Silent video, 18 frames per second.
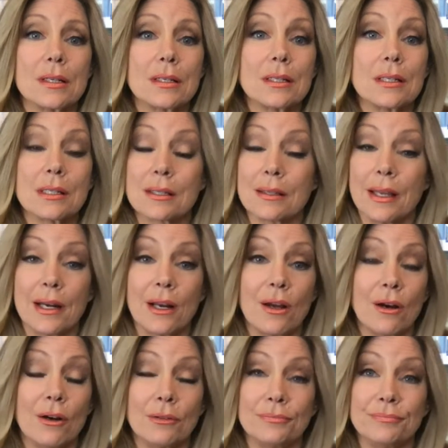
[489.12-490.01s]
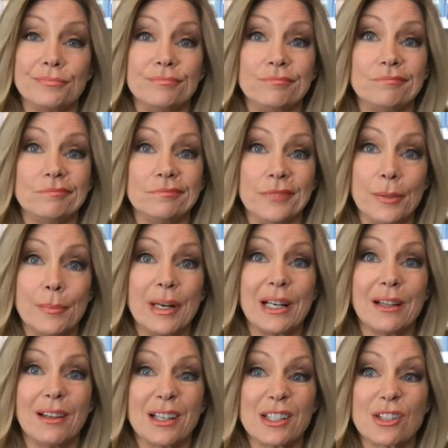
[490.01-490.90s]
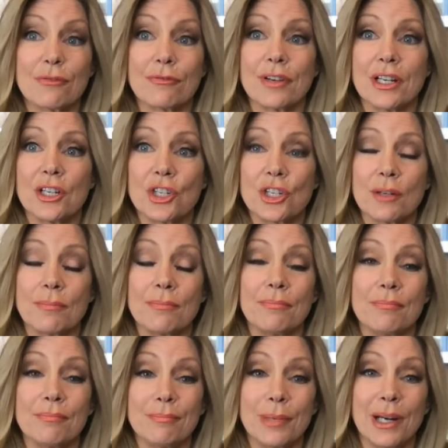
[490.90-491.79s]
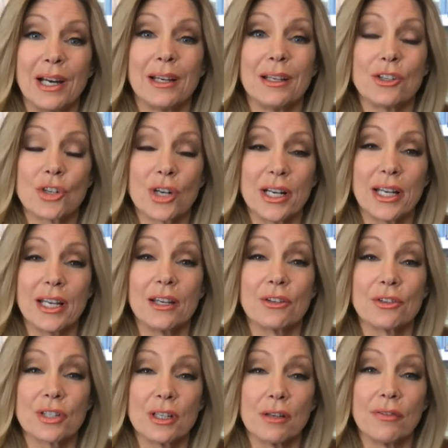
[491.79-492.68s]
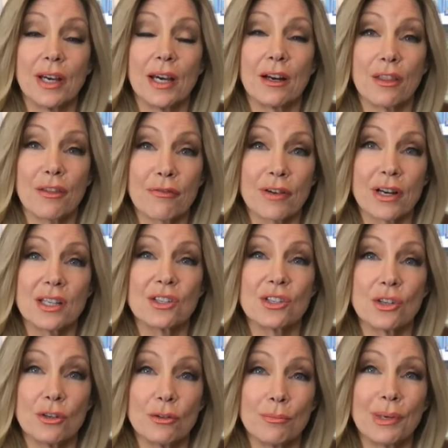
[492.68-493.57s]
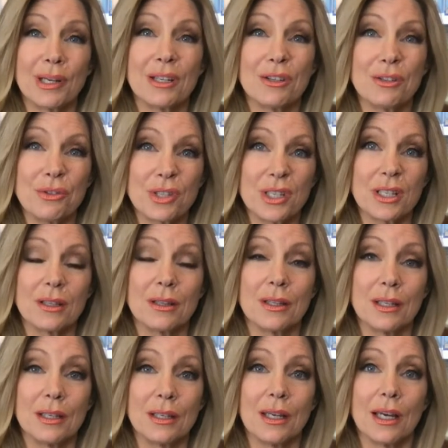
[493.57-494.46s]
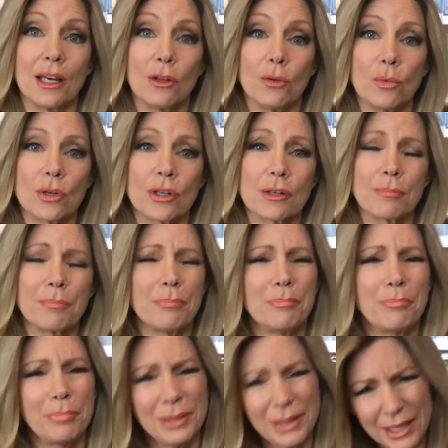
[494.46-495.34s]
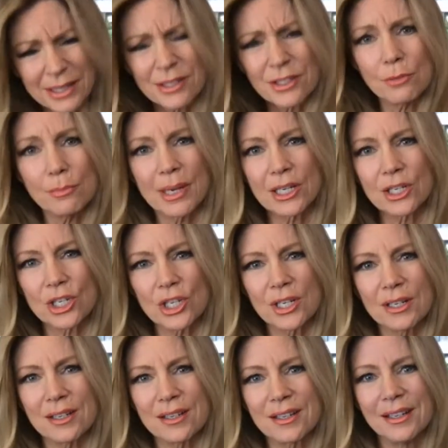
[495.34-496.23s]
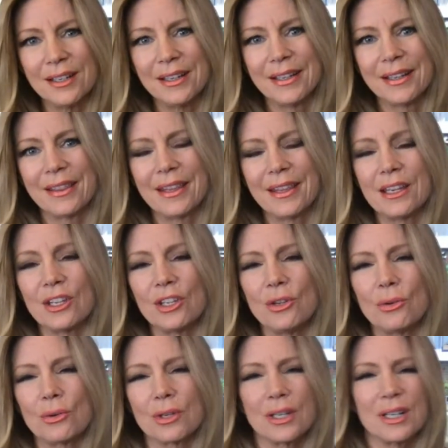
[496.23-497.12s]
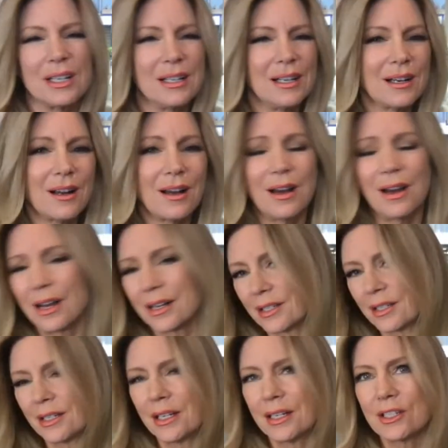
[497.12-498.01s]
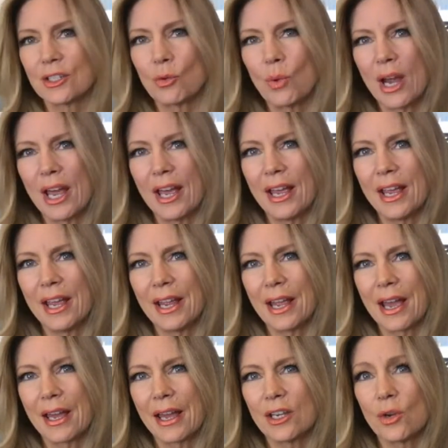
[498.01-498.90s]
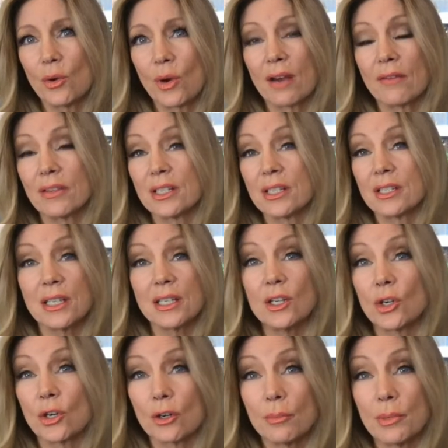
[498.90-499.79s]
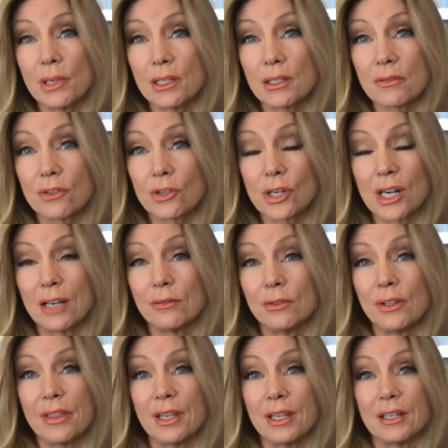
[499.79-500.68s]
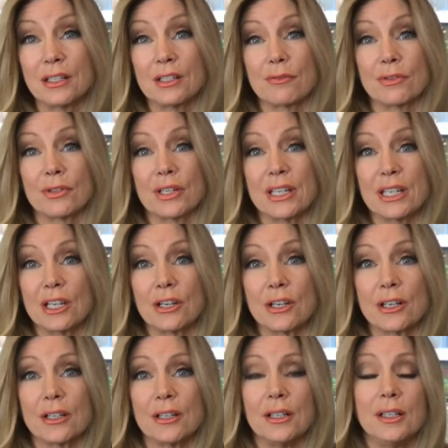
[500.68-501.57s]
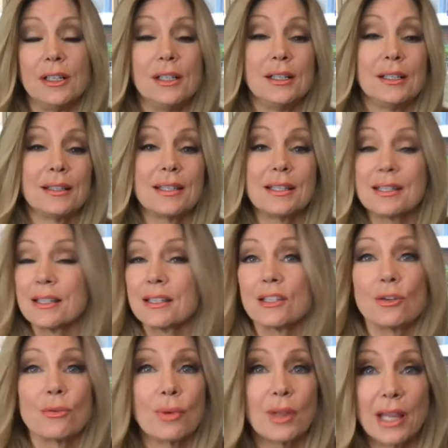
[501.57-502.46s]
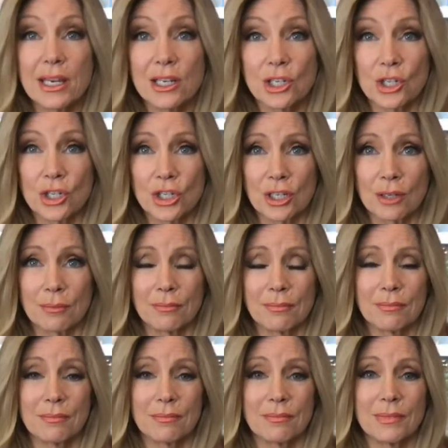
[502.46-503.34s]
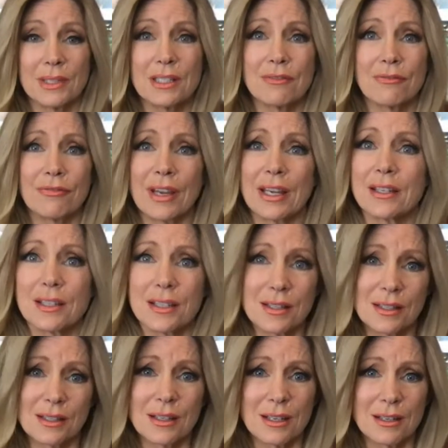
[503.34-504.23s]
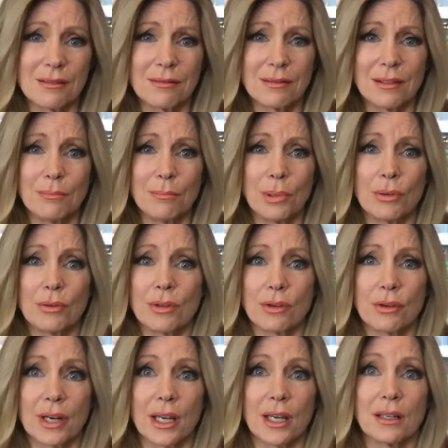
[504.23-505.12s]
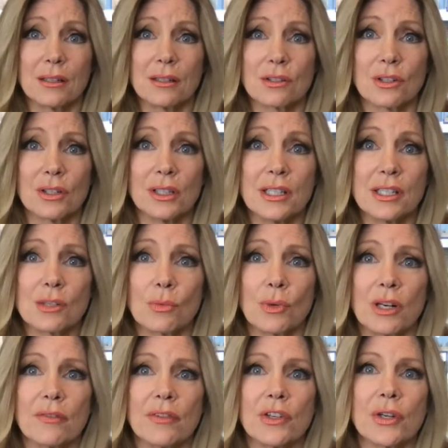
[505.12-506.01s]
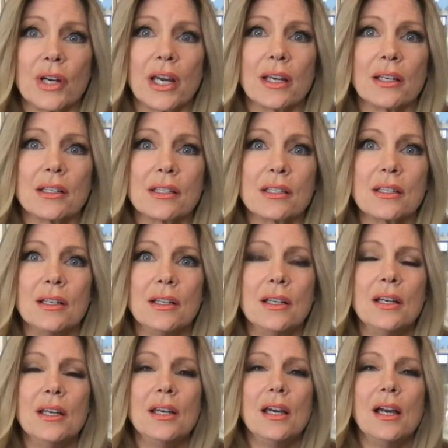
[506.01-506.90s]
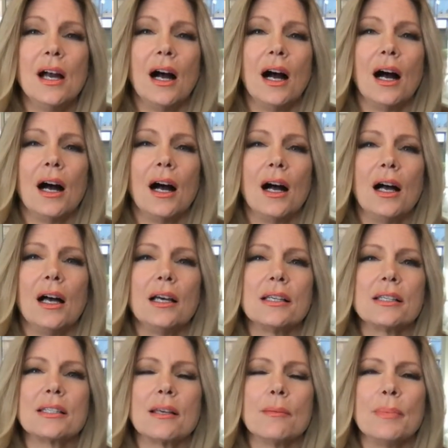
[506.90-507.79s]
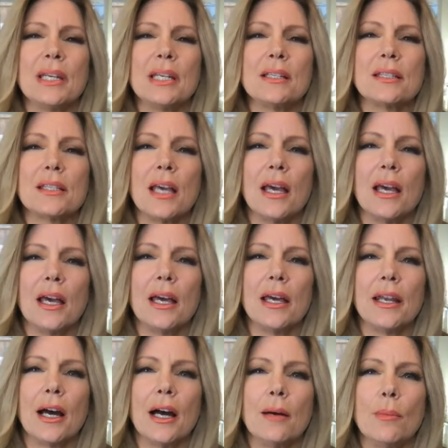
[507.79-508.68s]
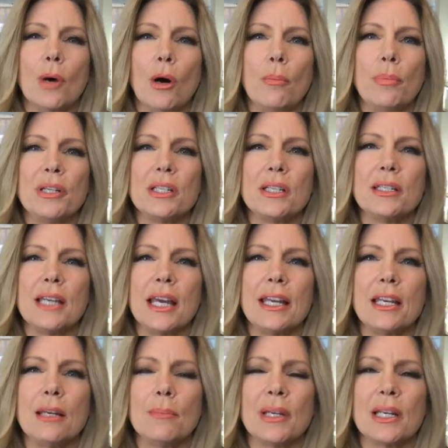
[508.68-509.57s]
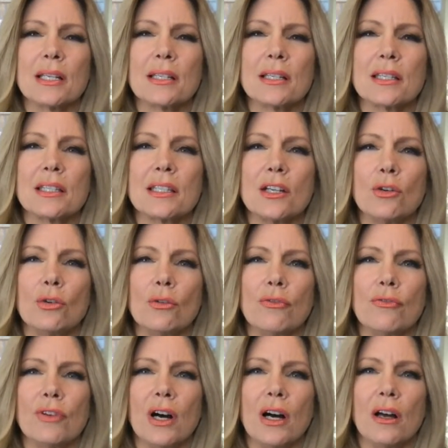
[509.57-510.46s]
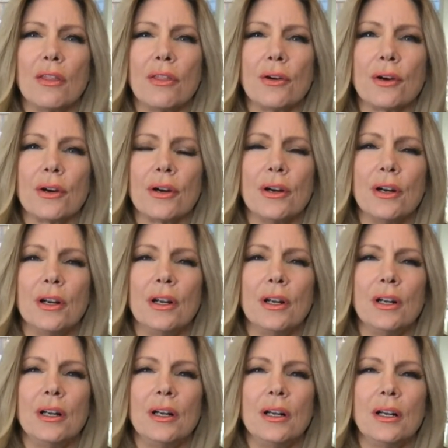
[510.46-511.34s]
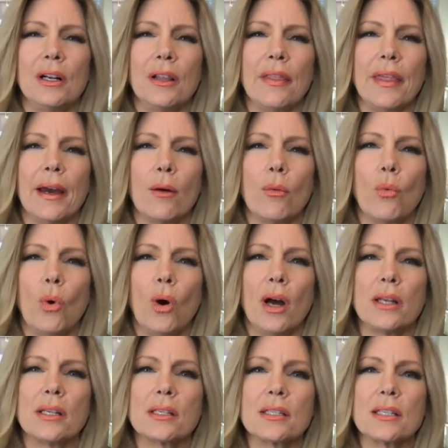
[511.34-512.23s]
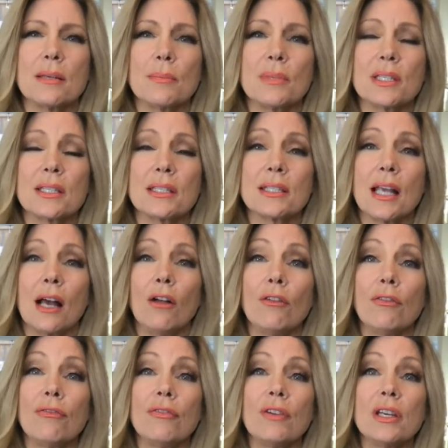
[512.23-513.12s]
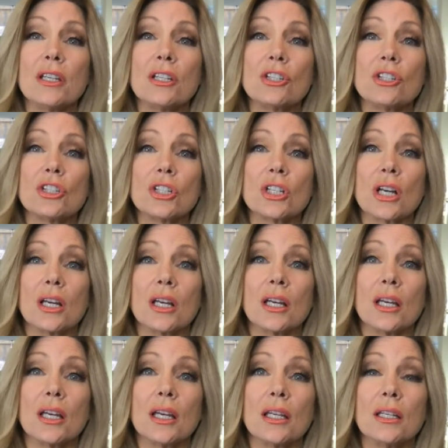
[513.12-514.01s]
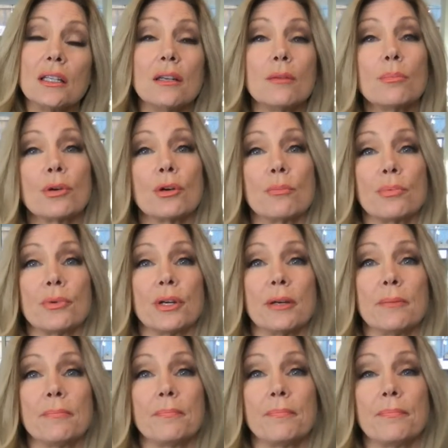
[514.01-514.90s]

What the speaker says: Just let it go. You might have lost a friendship by trying to get yourself out of the friend zone by using the L word. Plus, you mentioned that you're a continent away and you haven't seen her because of travel things for a year. This isn't a relationship. It's a fantasy in both your heads, or at least one of your heads. Somebody said, I'm open to dating, but as a single father, that want seems selfish and inappropriate.